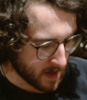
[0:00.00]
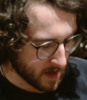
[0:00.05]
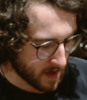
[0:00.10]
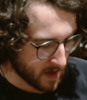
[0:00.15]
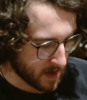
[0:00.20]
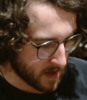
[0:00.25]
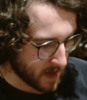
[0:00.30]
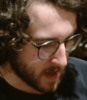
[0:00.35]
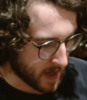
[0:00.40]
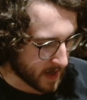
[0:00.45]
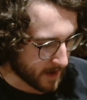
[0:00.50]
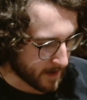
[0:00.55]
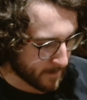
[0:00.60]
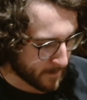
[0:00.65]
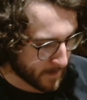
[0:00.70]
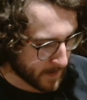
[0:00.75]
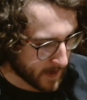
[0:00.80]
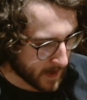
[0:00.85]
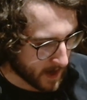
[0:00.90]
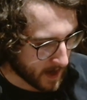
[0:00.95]
yeah,
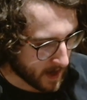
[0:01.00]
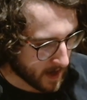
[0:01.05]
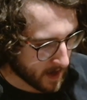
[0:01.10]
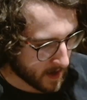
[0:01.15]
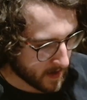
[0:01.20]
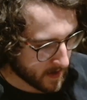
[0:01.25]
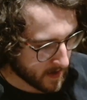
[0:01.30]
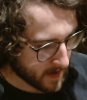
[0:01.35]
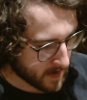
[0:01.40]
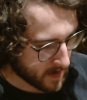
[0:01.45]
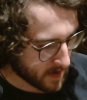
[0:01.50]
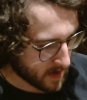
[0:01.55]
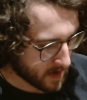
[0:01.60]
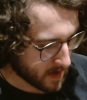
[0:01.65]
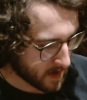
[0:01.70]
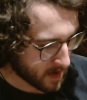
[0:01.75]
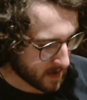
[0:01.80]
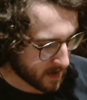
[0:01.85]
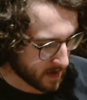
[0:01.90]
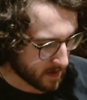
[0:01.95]

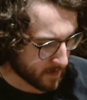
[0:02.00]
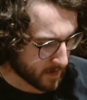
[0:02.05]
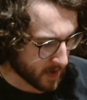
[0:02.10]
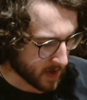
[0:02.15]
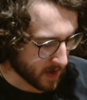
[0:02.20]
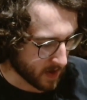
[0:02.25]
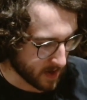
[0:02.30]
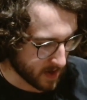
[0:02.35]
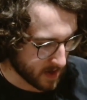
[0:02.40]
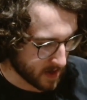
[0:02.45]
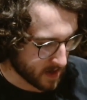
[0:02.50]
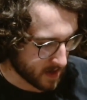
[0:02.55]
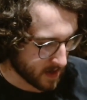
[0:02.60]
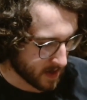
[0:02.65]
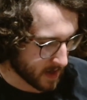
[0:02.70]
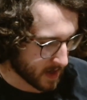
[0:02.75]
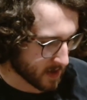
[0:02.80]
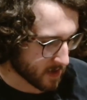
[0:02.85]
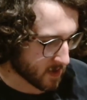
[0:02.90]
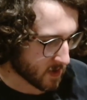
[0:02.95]
Pod, I
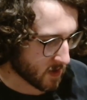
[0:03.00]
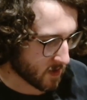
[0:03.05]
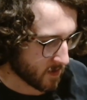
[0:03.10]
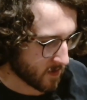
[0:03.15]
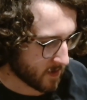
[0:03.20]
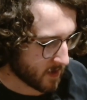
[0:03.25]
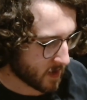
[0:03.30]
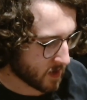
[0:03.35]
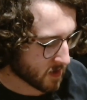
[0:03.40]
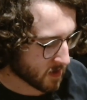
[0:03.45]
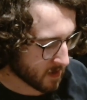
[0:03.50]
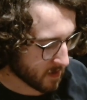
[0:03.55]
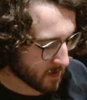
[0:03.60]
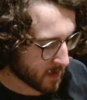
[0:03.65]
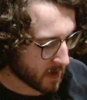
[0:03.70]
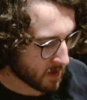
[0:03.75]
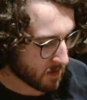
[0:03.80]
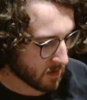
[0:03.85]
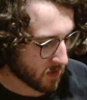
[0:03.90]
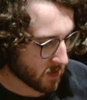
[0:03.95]
don't know, there's so many
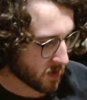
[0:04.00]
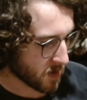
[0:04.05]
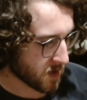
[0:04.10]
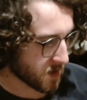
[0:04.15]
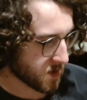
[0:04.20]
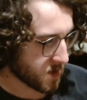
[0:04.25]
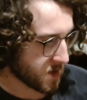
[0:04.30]
more